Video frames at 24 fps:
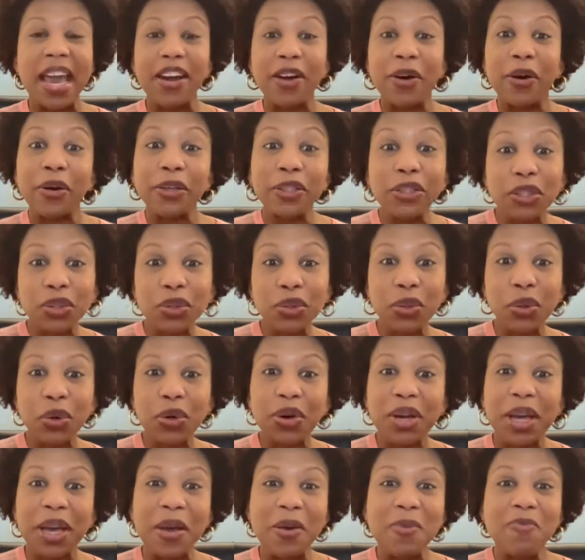And her
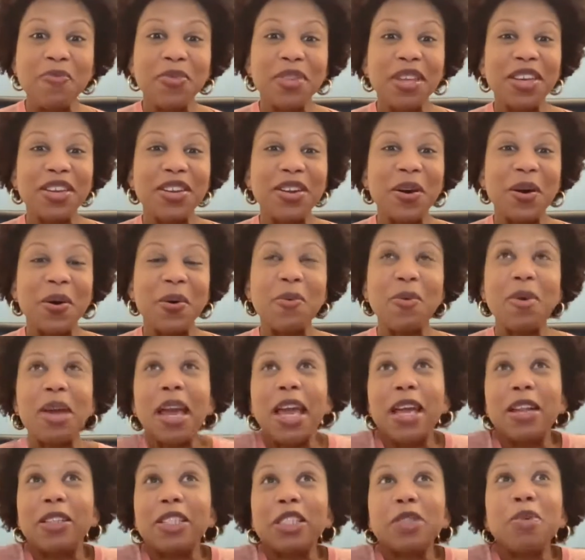story, you know,
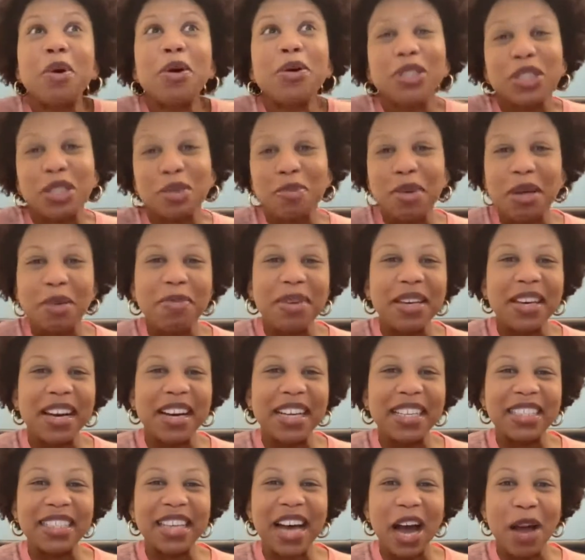it spoke to me
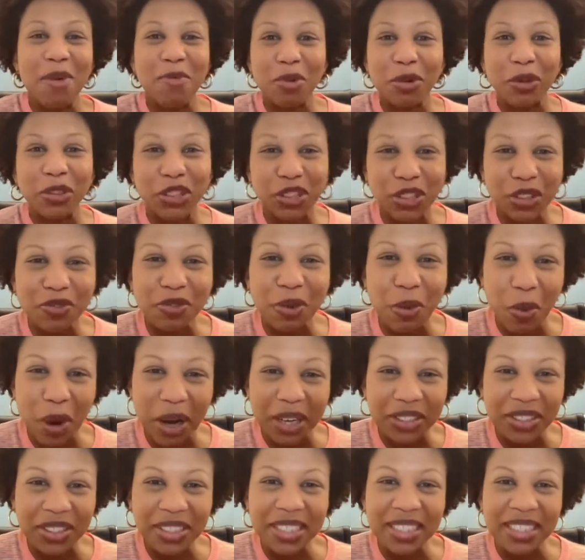because I'm originally from
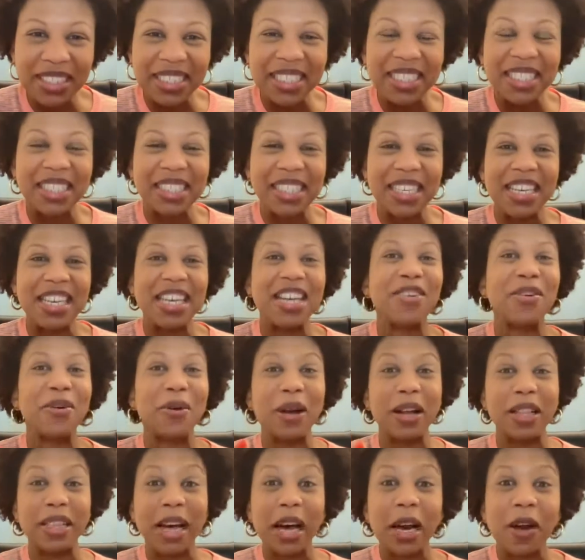Washington, D.C.
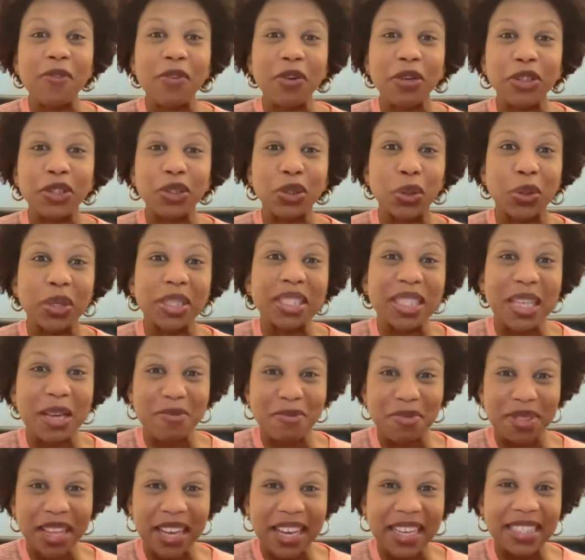A lot of her stories
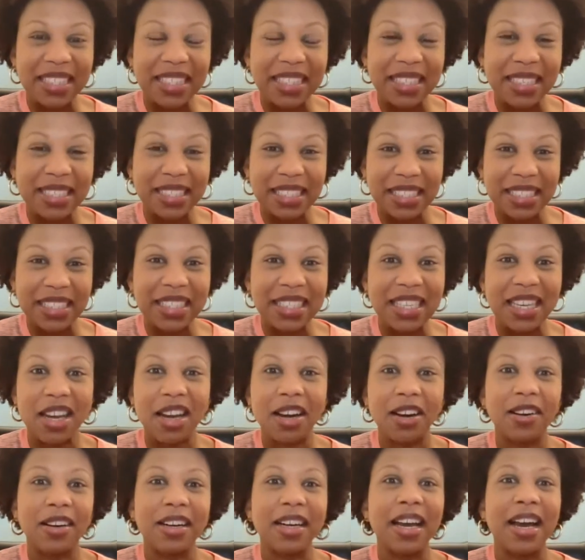take place in the D.C.
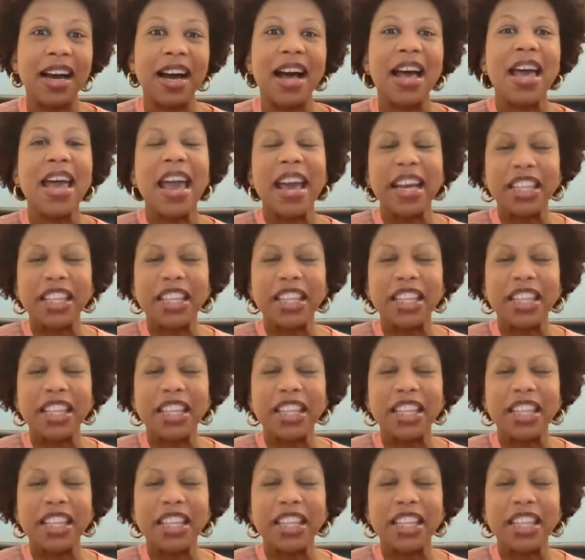area.